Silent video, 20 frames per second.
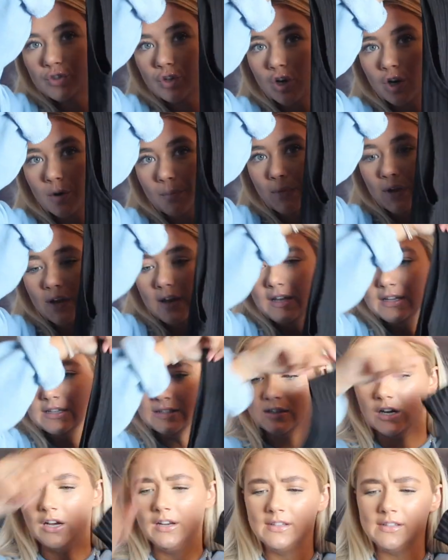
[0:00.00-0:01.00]
top.
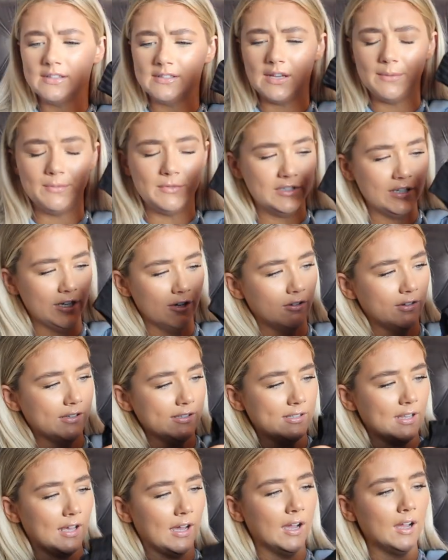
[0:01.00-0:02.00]
It's kind of the same material
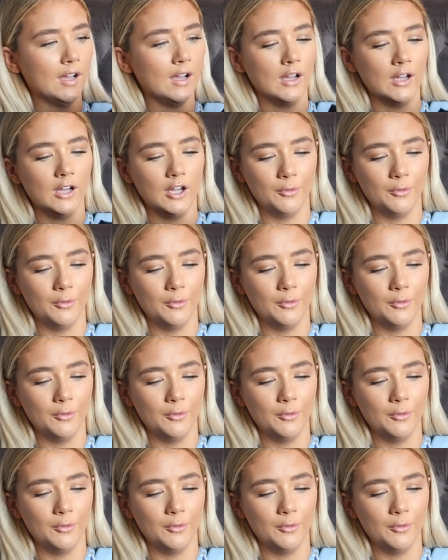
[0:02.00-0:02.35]
as that.